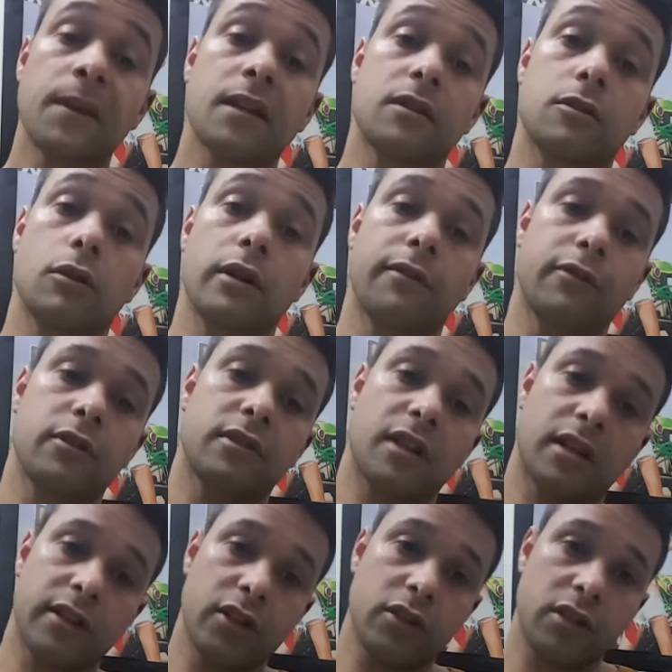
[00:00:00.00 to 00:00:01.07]
So if you
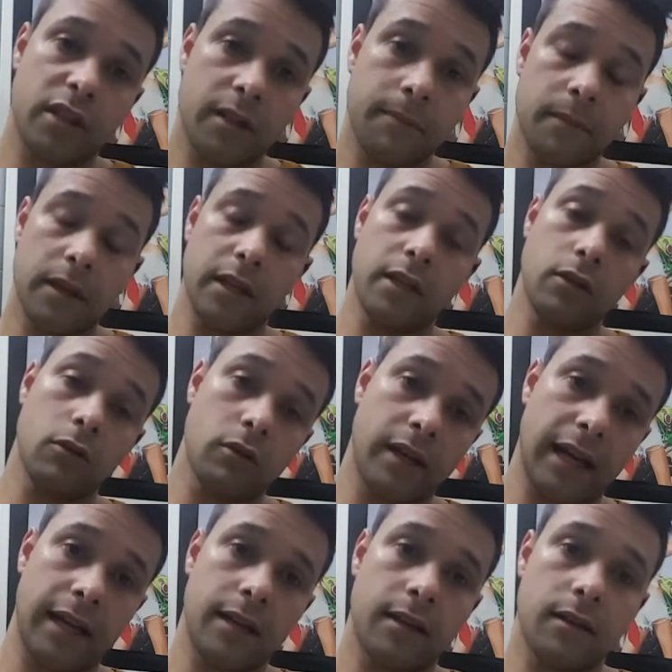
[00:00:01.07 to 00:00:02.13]
start using it, you
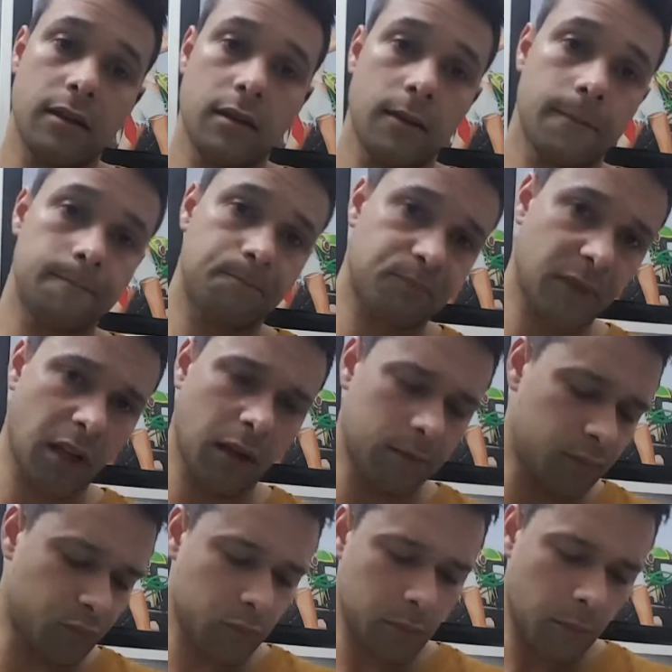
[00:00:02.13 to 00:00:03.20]
can
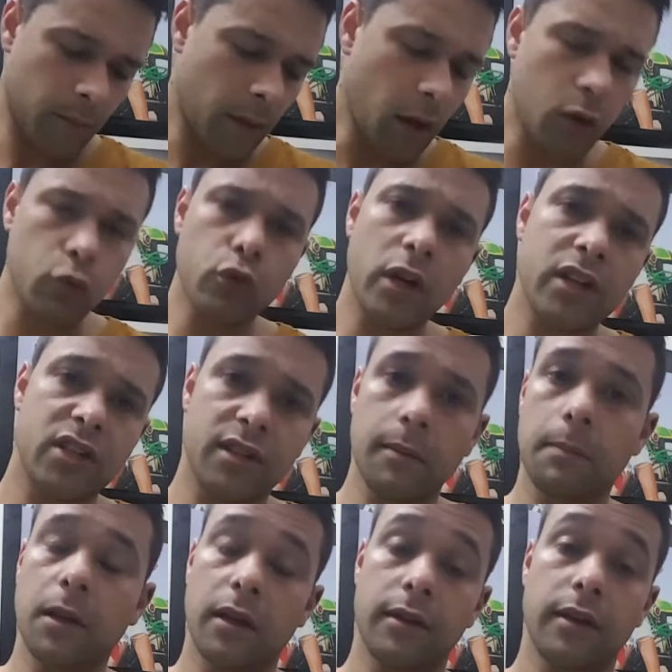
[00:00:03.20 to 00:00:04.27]
rush the
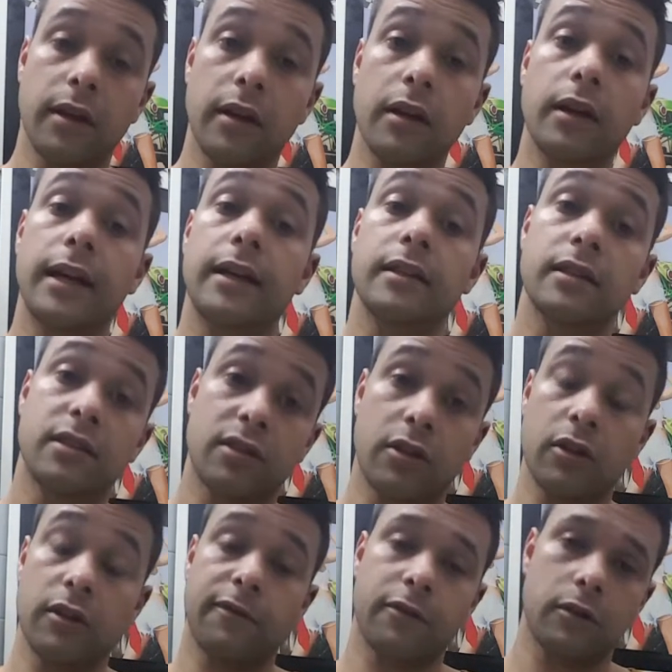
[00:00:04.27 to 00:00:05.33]
blood there, and it's
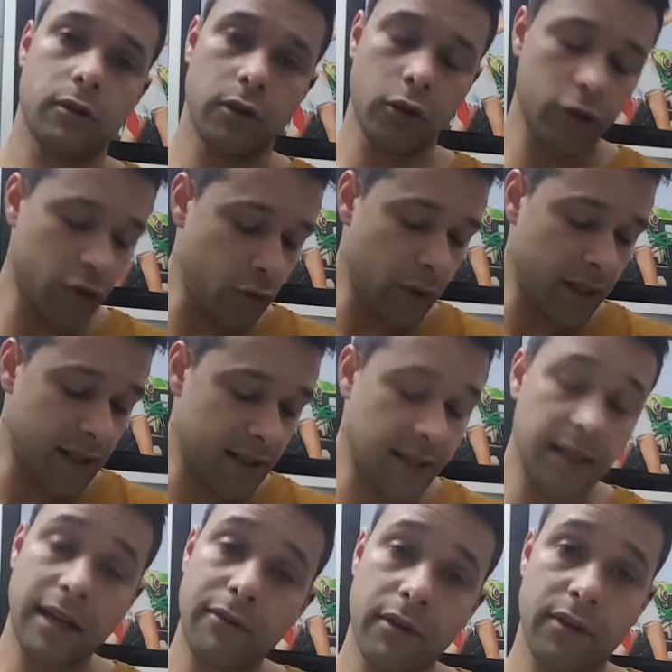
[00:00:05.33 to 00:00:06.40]
good for nutrients and
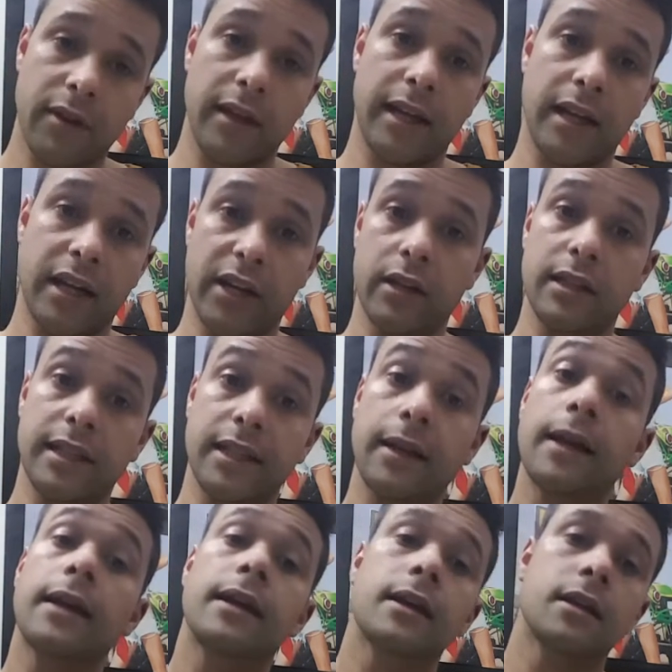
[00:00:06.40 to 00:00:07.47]
everything and healing,
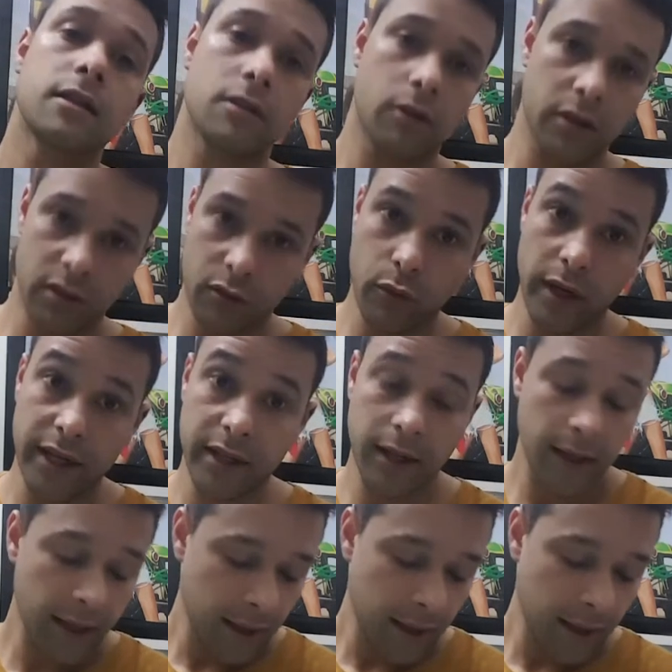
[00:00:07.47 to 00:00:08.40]
so it's great.